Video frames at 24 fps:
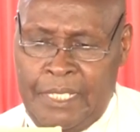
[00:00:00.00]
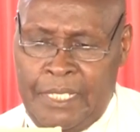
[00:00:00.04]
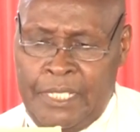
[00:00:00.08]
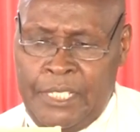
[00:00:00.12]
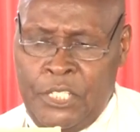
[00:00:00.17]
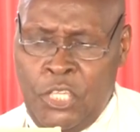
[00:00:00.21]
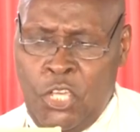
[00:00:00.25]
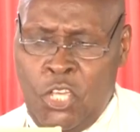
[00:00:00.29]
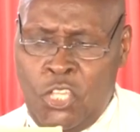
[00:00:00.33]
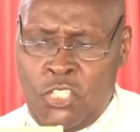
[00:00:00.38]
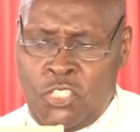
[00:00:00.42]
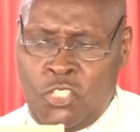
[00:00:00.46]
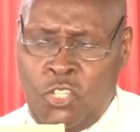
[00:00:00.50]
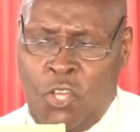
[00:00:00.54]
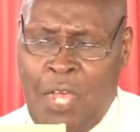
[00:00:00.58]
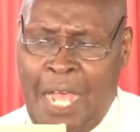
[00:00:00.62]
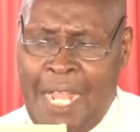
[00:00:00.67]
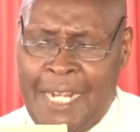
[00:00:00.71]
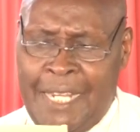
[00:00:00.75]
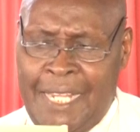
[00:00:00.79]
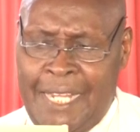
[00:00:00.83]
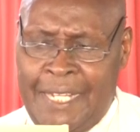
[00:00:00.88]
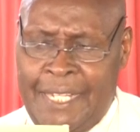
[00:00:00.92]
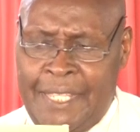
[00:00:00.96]
he also
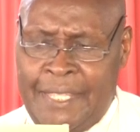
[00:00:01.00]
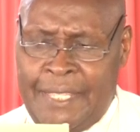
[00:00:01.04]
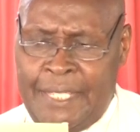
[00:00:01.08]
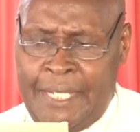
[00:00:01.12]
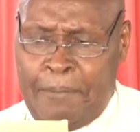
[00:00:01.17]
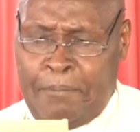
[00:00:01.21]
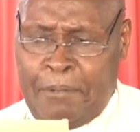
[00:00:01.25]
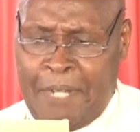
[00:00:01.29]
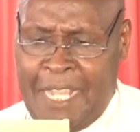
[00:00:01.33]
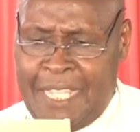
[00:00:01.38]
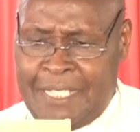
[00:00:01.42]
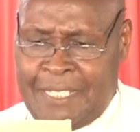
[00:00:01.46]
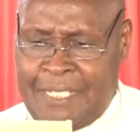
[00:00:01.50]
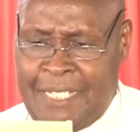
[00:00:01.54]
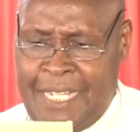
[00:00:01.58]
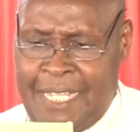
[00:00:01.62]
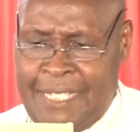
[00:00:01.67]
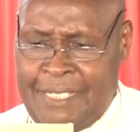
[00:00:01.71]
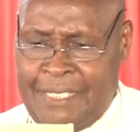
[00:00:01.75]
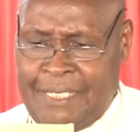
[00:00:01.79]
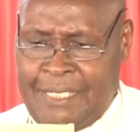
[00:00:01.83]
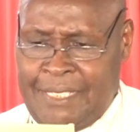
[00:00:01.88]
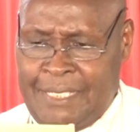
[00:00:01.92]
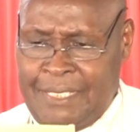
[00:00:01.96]
added three
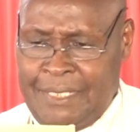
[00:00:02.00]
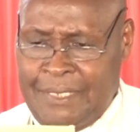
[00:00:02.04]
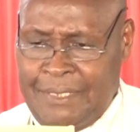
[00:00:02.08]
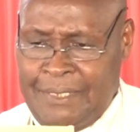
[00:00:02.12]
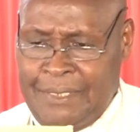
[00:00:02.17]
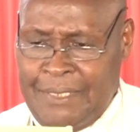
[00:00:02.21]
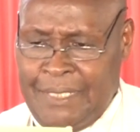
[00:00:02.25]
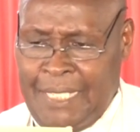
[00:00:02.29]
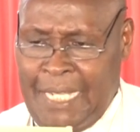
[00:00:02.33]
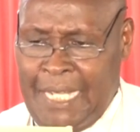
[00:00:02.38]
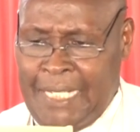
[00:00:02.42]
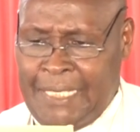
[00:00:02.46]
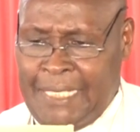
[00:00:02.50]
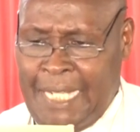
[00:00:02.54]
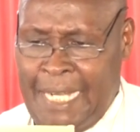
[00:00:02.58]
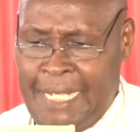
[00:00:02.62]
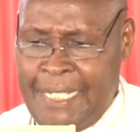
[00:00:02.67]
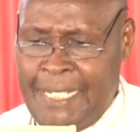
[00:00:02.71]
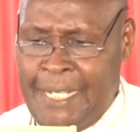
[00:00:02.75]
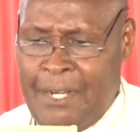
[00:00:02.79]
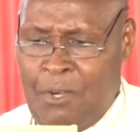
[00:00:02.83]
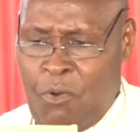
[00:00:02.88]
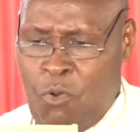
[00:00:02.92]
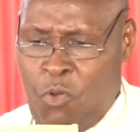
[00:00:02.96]
presidents, and
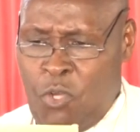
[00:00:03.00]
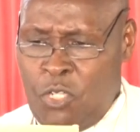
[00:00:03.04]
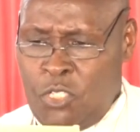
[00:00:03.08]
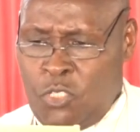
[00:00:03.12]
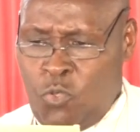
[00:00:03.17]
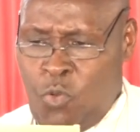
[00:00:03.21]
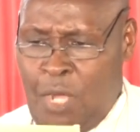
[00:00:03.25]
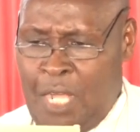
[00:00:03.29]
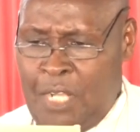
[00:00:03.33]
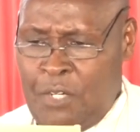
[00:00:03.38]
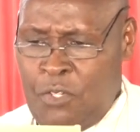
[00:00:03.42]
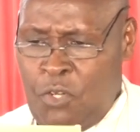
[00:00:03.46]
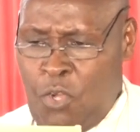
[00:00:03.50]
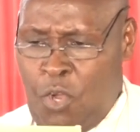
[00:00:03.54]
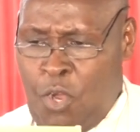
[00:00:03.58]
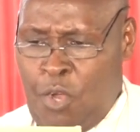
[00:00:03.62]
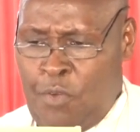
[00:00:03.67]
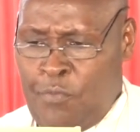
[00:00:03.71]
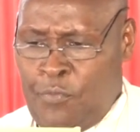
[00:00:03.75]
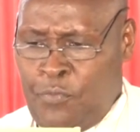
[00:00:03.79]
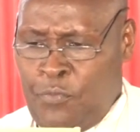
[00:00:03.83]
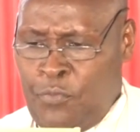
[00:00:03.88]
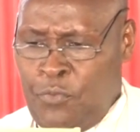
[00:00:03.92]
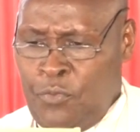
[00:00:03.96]
Daniel was one
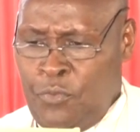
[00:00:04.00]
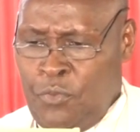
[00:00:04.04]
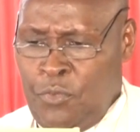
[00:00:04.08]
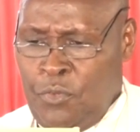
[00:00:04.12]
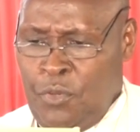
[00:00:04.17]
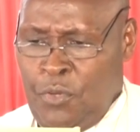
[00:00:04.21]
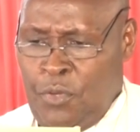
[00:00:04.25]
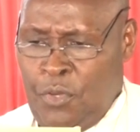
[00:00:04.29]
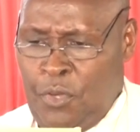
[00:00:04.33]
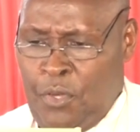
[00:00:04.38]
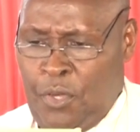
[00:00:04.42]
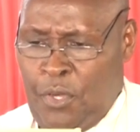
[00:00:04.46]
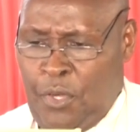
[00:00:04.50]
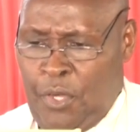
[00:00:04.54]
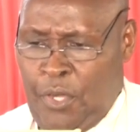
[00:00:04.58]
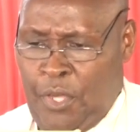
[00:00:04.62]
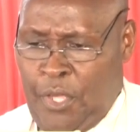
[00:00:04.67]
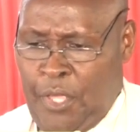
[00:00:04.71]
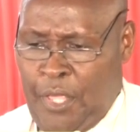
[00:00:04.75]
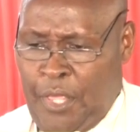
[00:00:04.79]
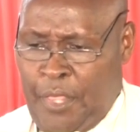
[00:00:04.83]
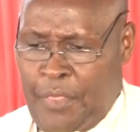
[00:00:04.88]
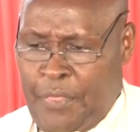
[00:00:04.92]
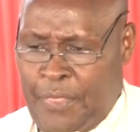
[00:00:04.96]
of
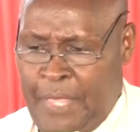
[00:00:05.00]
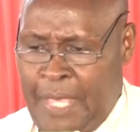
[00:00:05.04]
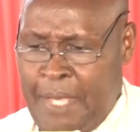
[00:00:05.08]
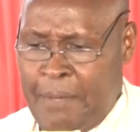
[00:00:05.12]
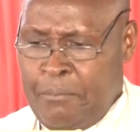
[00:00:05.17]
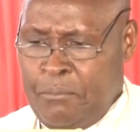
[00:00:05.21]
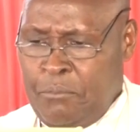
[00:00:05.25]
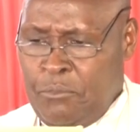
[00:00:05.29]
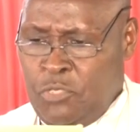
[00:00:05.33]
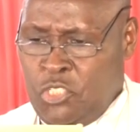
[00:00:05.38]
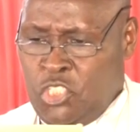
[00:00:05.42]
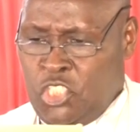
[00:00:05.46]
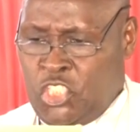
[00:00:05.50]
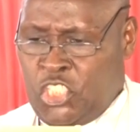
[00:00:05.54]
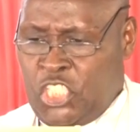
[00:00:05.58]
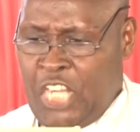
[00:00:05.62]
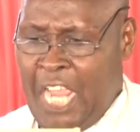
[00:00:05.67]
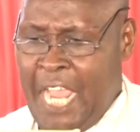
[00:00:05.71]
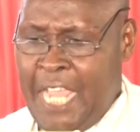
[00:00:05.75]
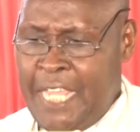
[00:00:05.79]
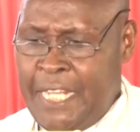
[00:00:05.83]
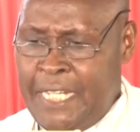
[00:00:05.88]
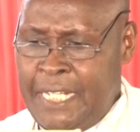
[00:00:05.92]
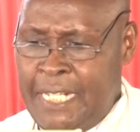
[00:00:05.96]
them,
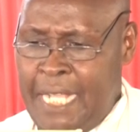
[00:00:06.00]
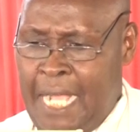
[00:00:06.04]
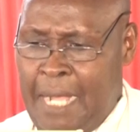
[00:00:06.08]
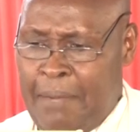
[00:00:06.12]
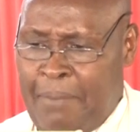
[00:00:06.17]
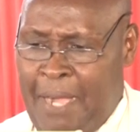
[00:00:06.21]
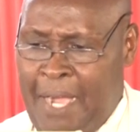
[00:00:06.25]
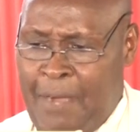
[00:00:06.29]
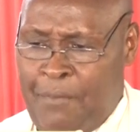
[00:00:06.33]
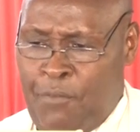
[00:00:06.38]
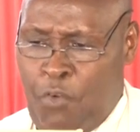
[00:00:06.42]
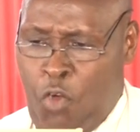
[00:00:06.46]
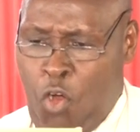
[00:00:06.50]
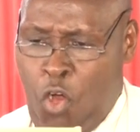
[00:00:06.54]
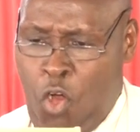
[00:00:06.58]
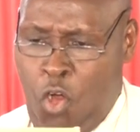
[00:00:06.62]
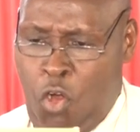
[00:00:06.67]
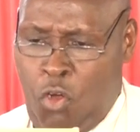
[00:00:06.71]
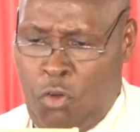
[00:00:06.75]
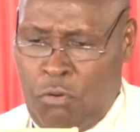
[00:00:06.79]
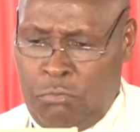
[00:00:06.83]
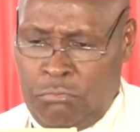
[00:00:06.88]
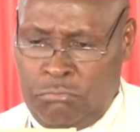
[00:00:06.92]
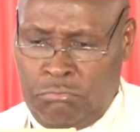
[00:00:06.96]
shining above
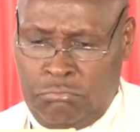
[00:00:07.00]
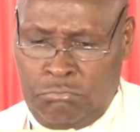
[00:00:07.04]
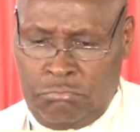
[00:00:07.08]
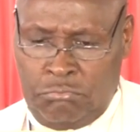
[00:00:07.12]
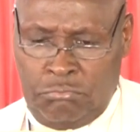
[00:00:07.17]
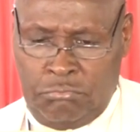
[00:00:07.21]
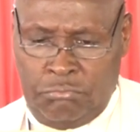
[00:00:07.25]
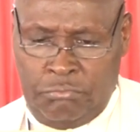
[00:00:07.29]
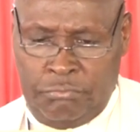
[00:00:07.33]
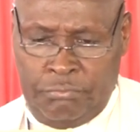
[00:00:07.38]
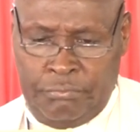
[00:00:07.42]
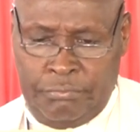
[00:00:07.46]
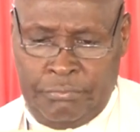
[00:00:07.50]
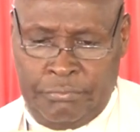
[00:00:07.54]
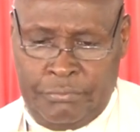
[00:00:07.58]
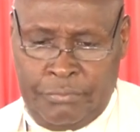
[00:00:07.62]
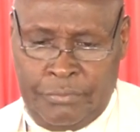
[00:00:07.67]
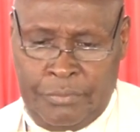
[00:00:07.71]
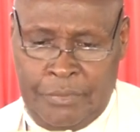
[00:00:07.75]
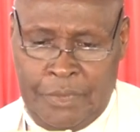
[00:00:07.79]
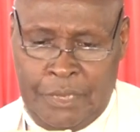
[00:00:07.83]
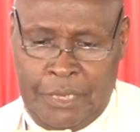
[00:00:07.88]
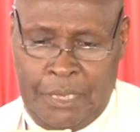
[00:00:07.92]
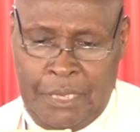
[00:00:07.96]
all.
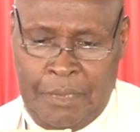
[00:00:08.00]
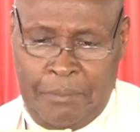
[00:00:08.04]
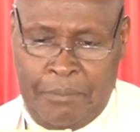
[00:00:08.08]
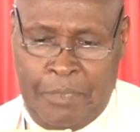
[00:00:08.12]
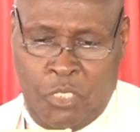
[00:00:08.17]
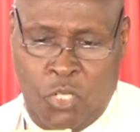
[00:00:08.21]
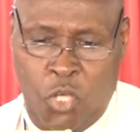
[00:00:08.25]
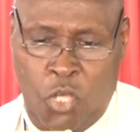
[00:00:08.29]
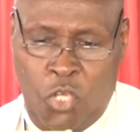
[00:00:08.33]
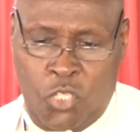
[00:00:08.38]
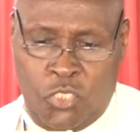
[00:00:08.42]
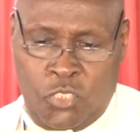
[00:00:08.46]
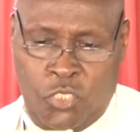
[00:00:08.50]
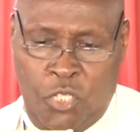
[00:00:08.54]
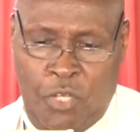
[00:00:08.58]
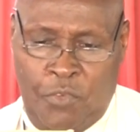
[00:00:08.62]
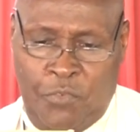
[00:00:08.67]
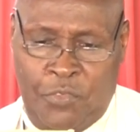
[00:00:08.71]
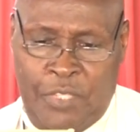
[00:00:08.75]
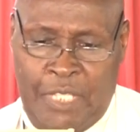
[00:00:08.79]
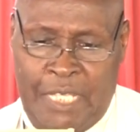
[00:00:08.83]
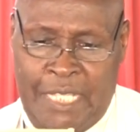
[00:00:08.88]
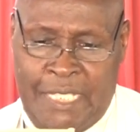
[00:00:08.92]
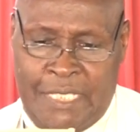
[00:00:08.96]
Because
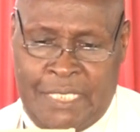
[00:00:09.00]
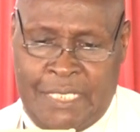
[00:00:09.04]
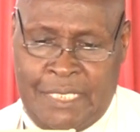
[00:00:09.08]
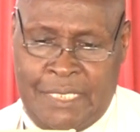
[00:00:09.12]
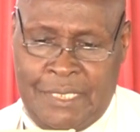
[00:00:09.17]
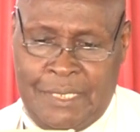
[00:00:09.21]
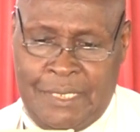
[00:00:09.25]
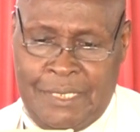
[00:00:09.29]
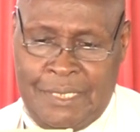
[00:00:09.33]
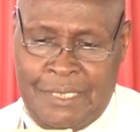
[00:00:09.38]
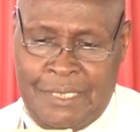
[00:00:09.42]
of this,